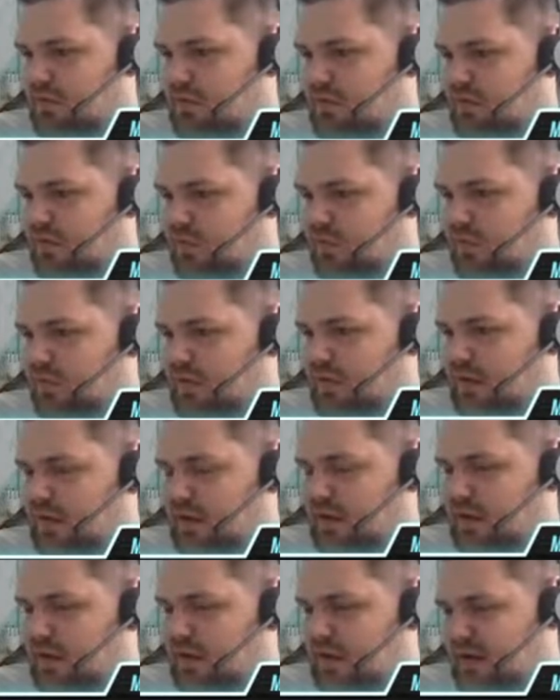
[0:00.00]

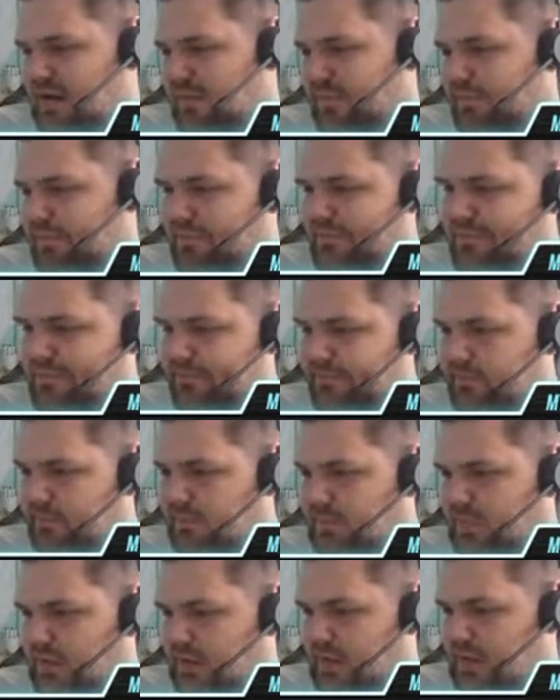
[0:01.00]
okay. Yeah,
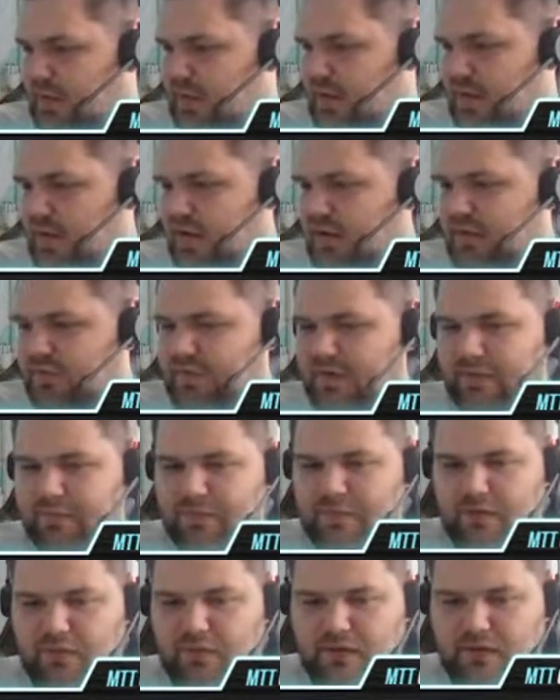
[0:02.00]
it's fine.
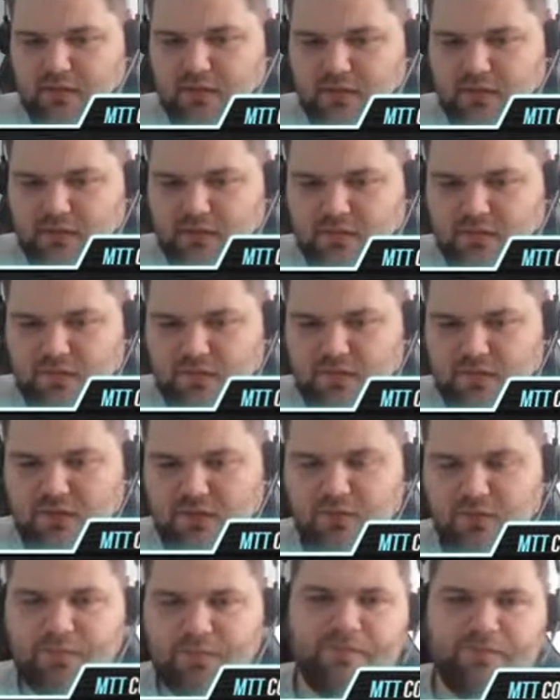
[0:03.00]
Okay, let's continue.